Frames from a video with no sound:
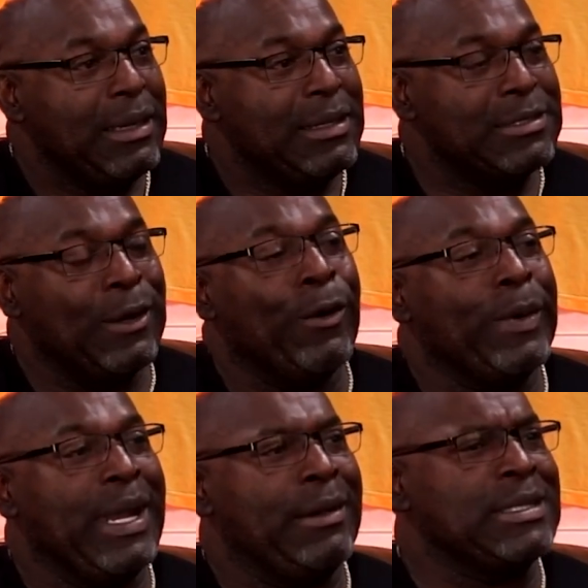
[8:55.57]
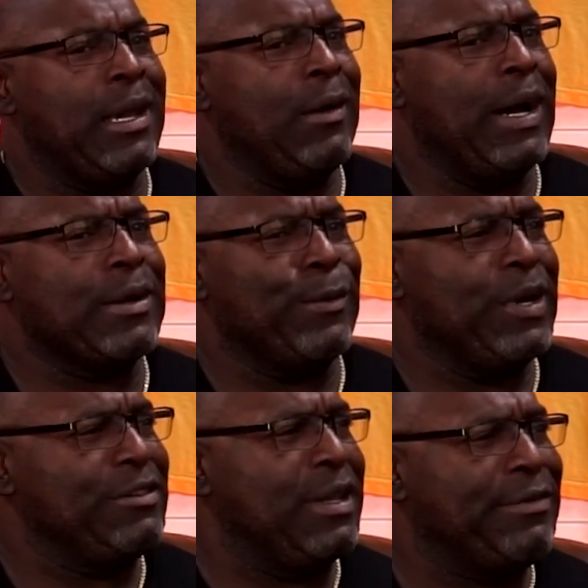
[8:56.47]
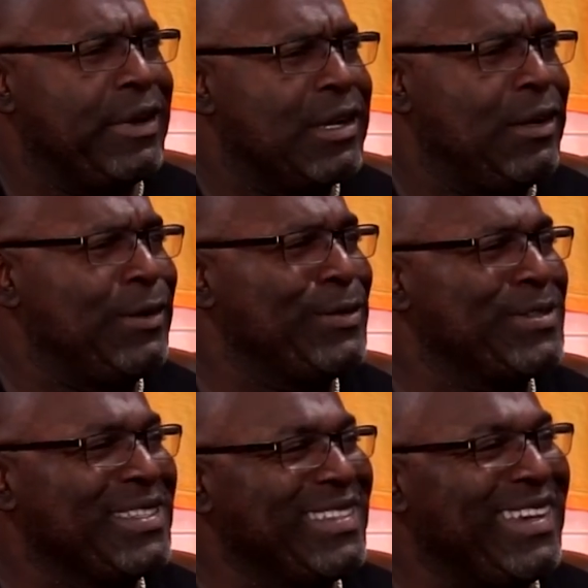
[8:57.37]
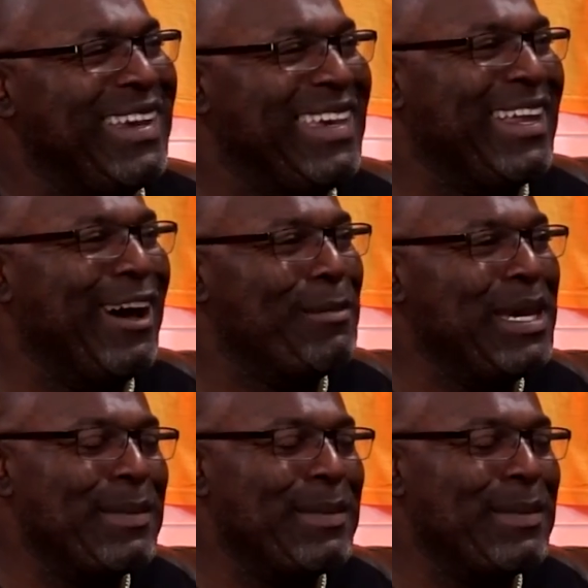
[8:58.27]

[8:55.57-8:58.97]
So when I was like, oh, I could wear different clothes, you know what I mean?